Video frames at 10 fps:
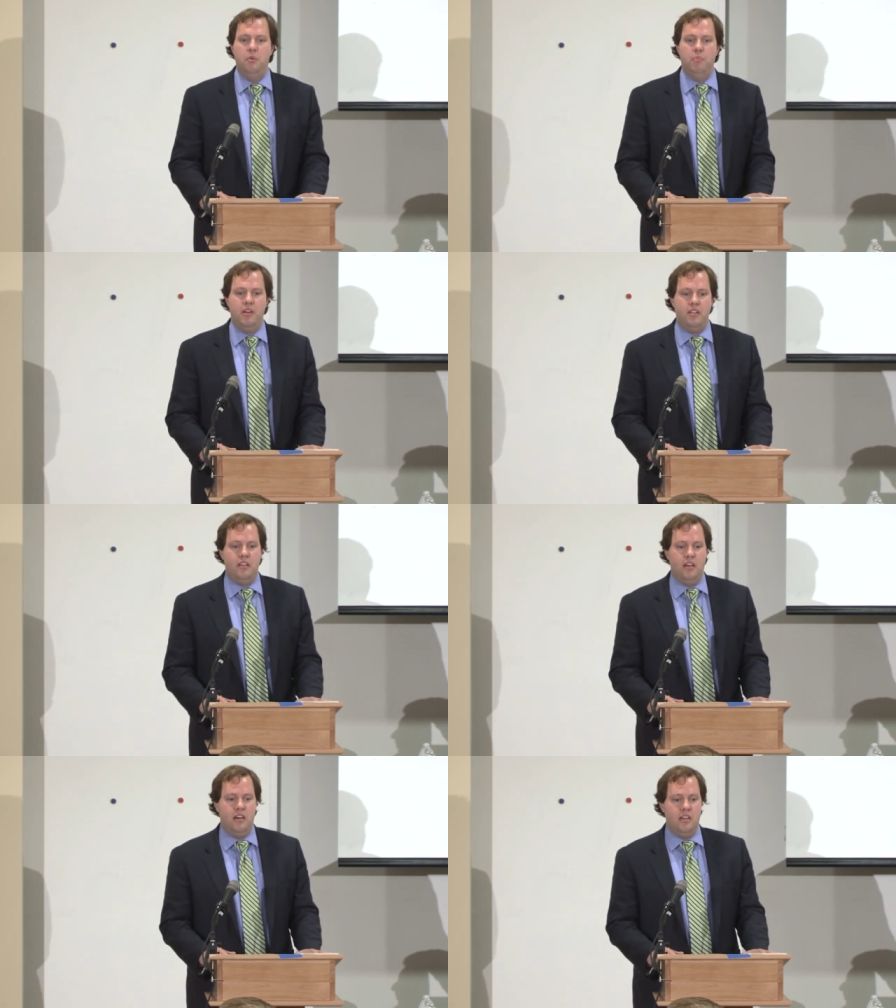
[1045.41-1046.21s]

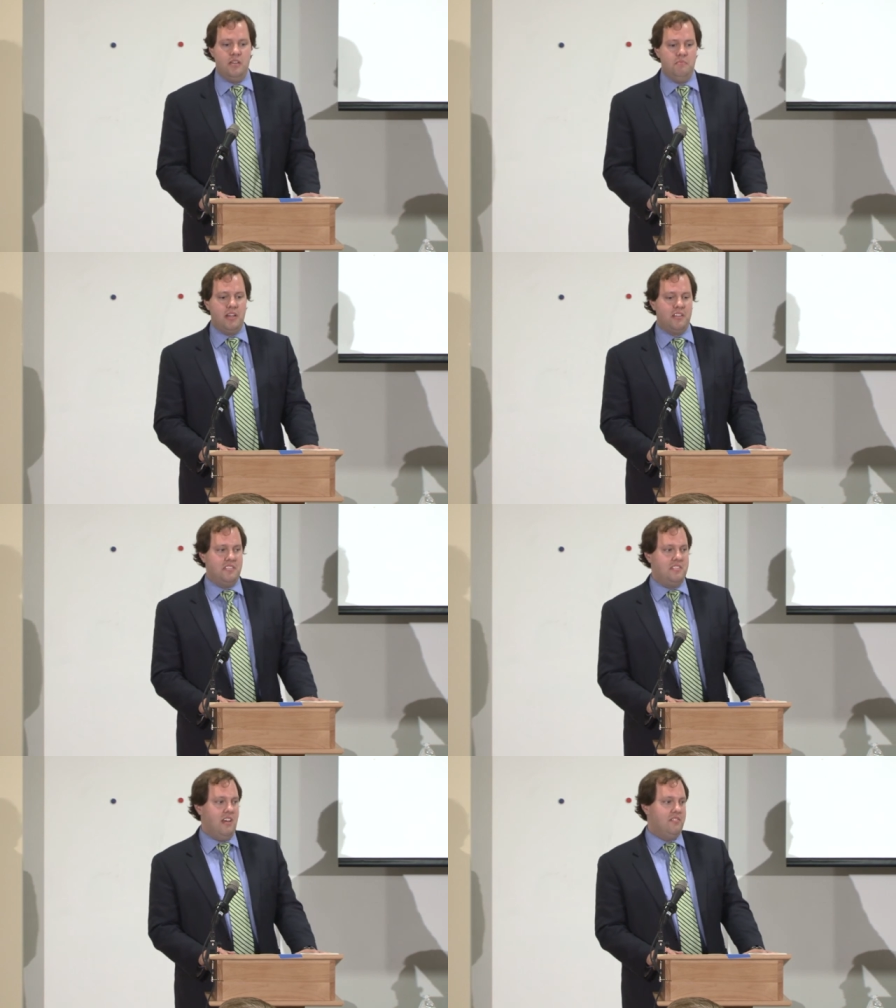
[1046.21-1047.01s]
But back in
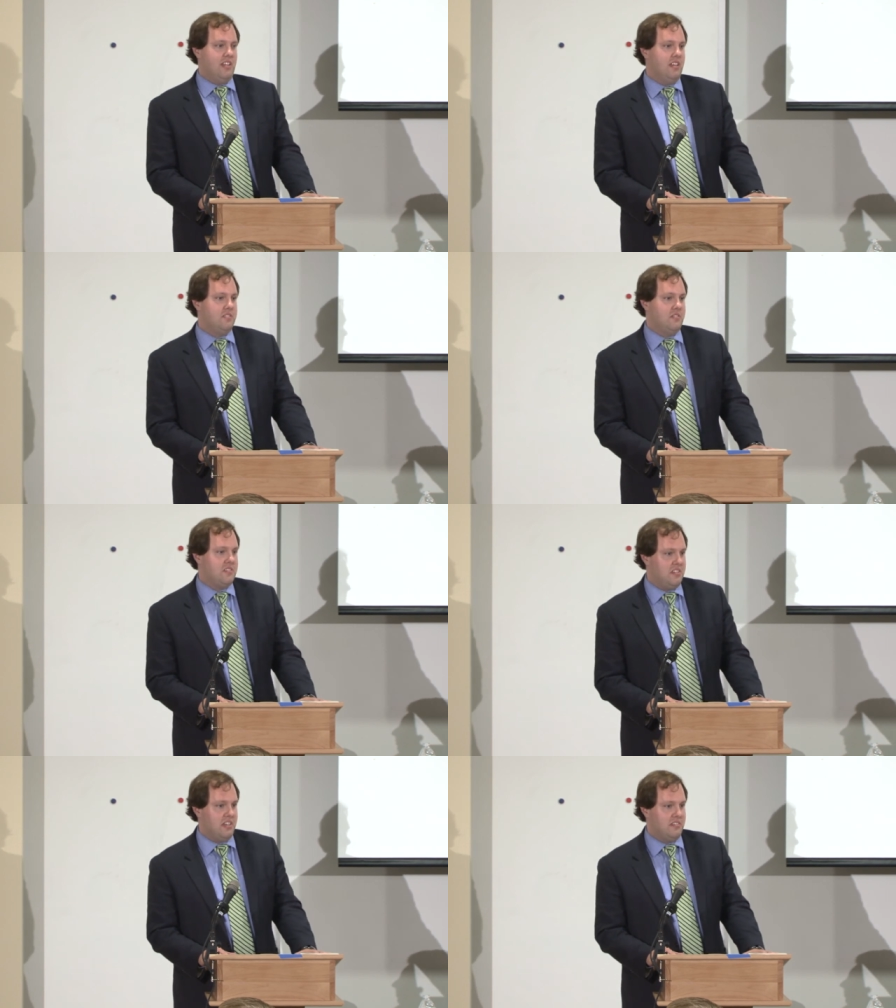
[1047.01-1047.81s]
the 70s or the
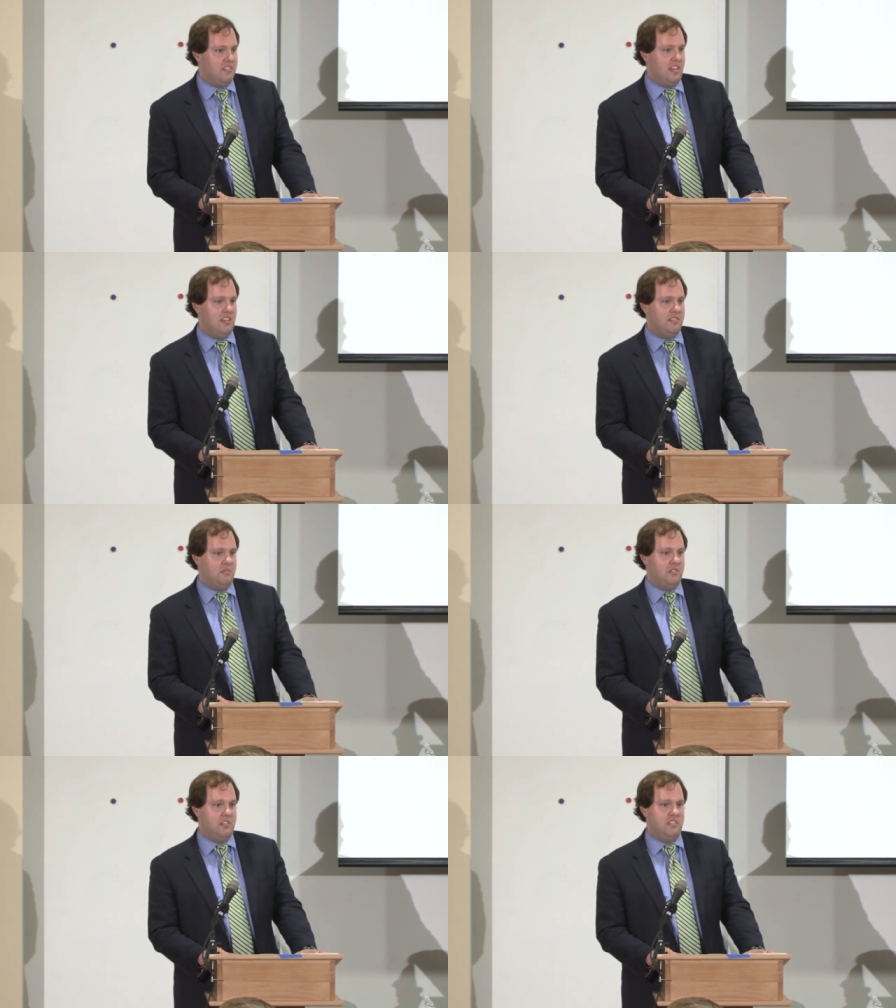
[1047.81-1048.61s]
60s,
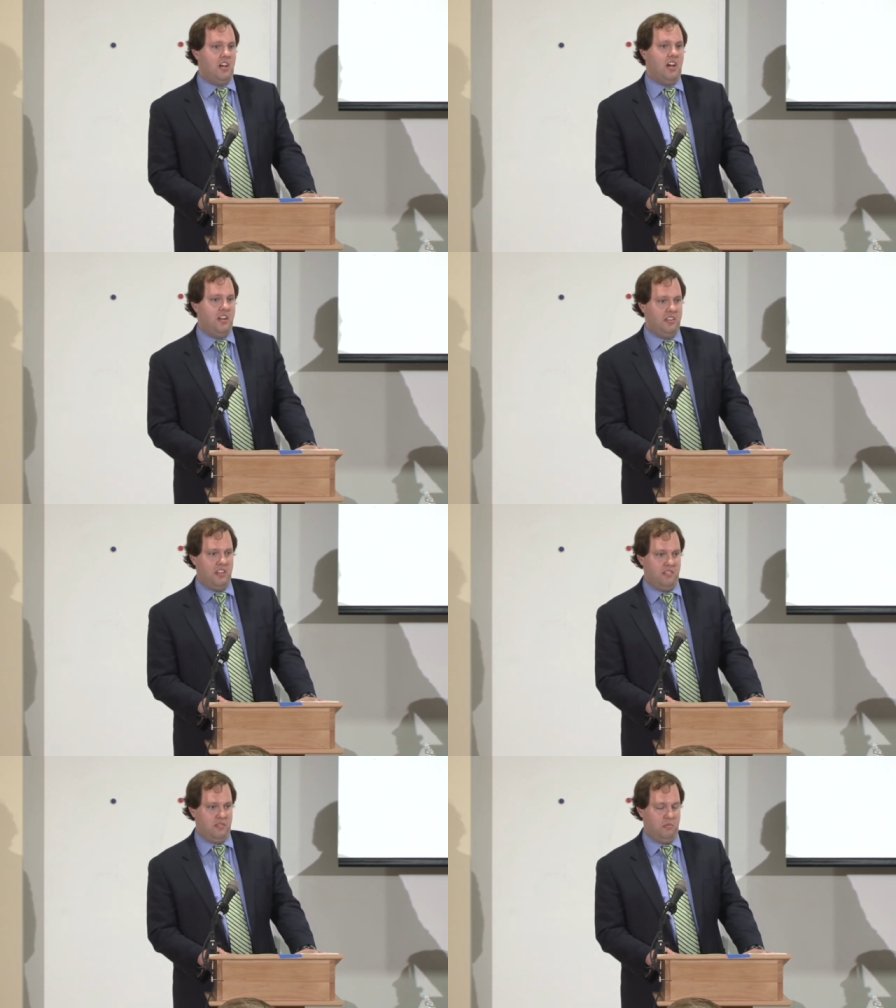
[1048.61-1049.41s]
it was an
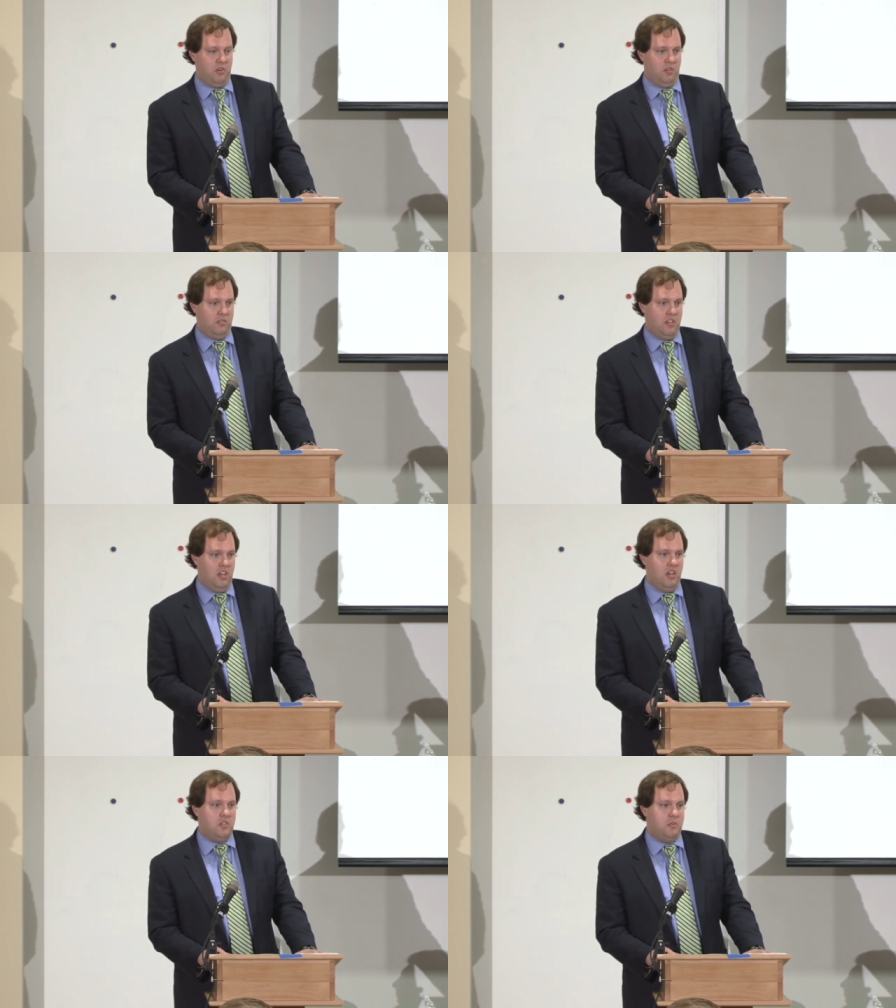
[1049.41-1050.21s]
entirely different world.
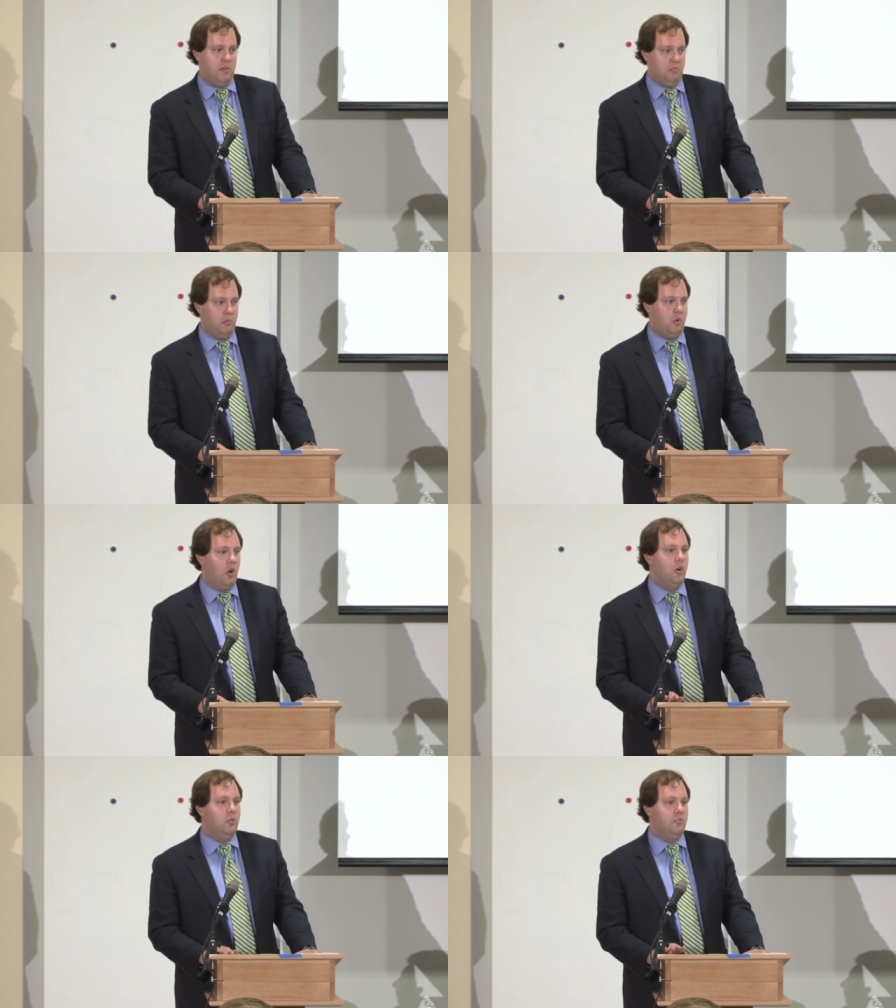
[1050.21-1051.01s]
So people
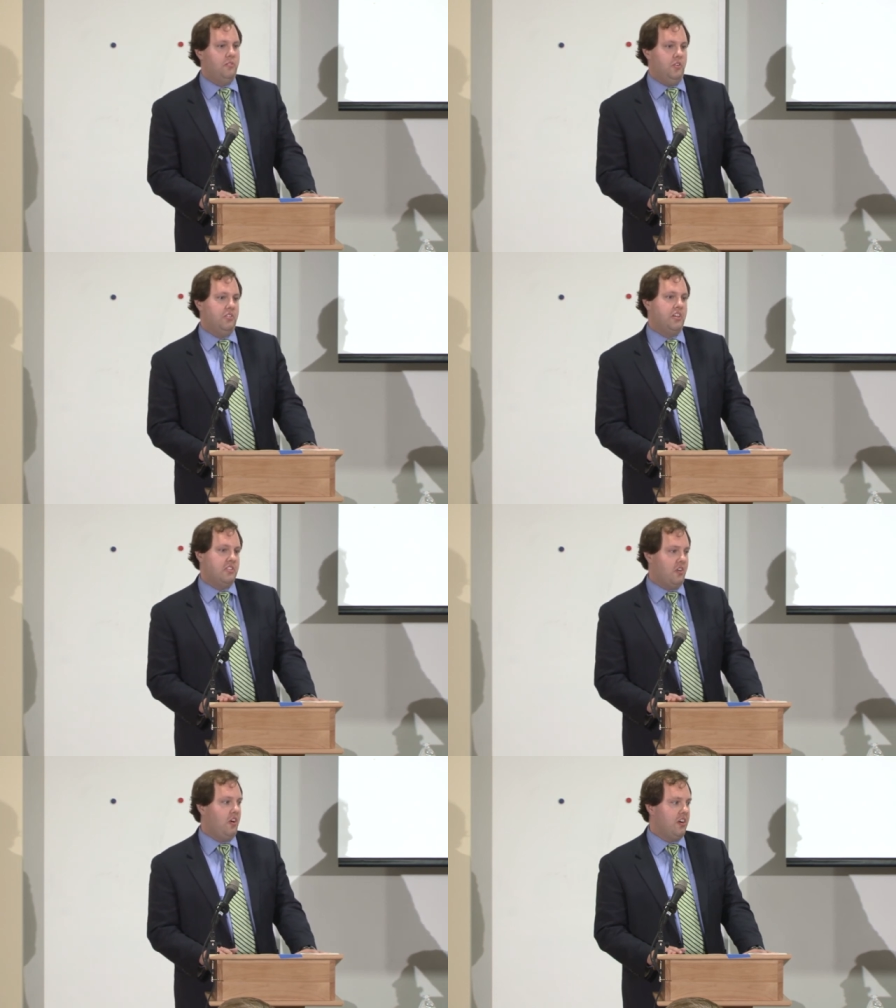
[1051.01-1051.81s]
were overtly
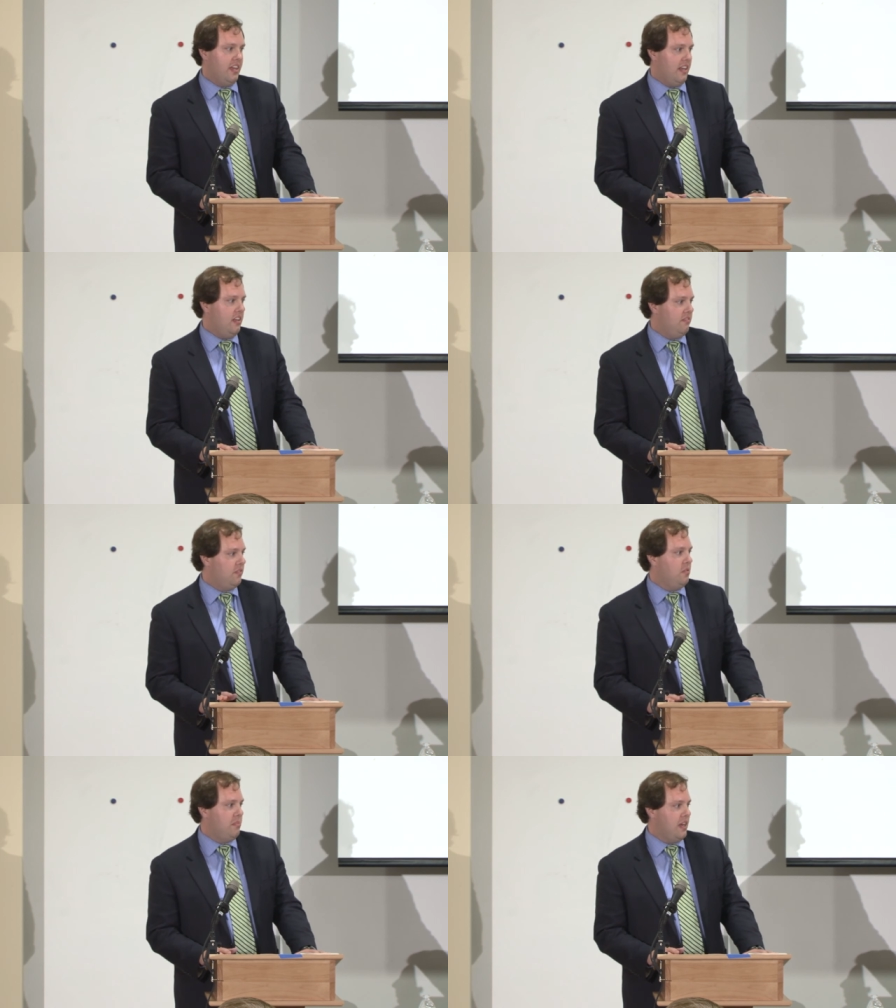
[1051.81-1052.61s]
targeted
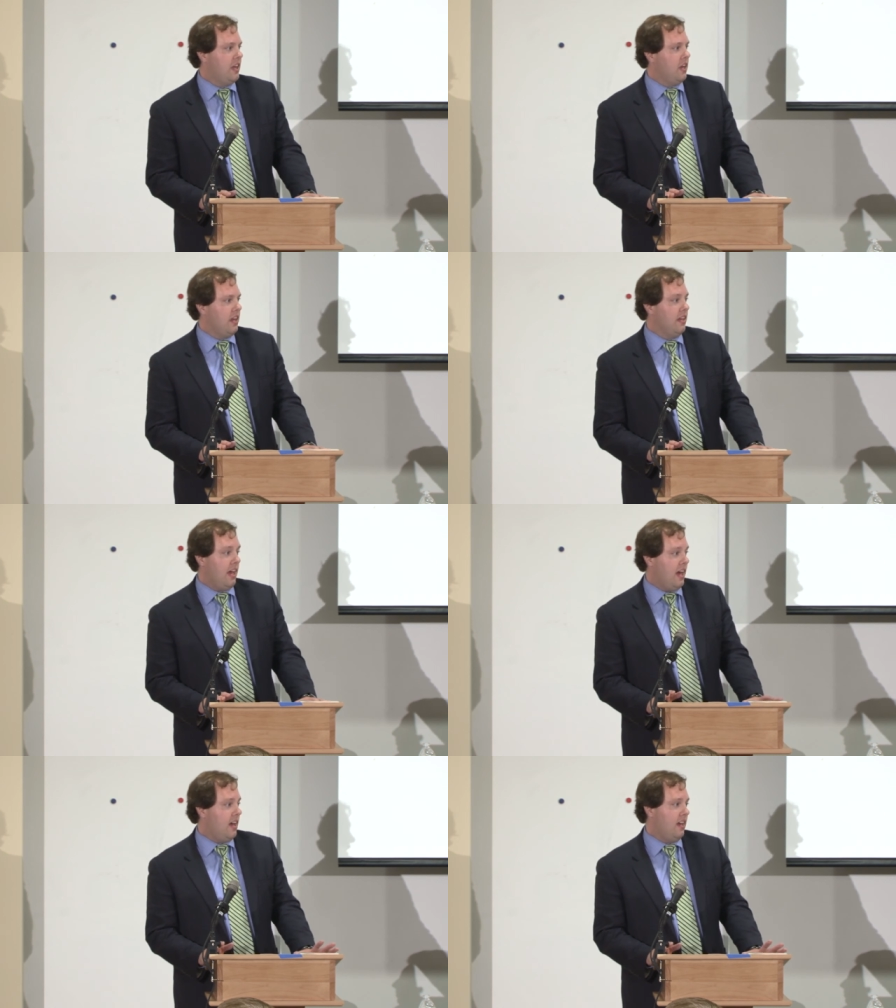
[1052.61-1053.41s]
for being
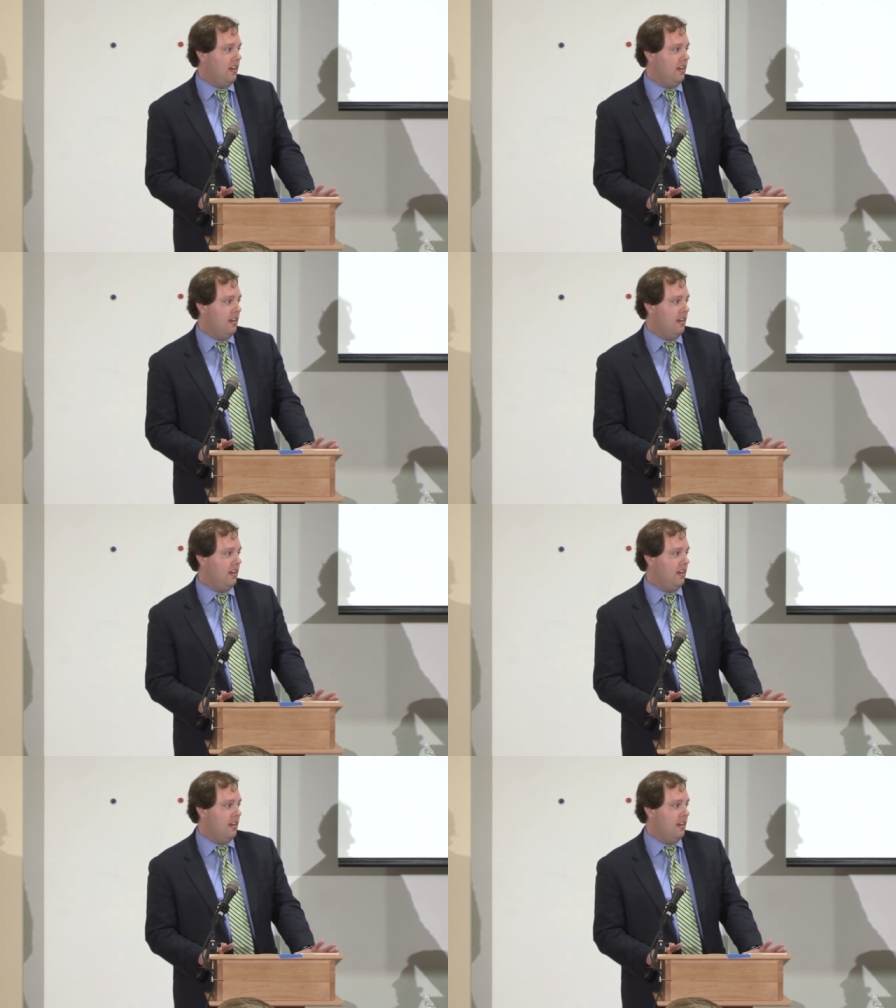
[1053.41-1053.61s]
gay.